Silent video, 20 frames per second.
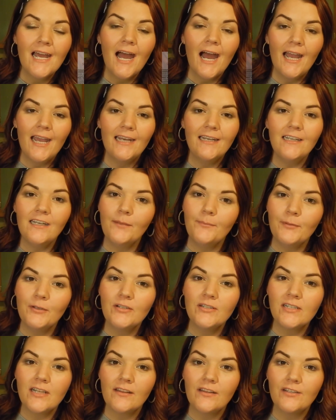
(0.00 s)
I ended up
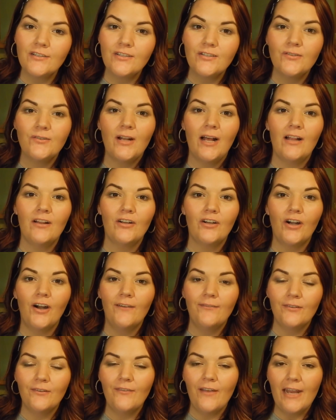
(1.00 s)
using the $2
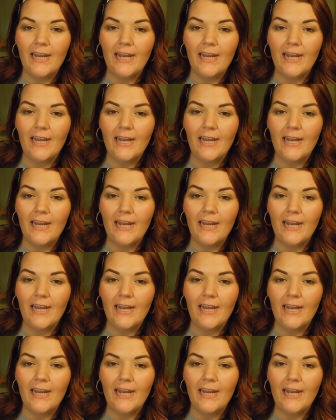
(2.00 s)
off of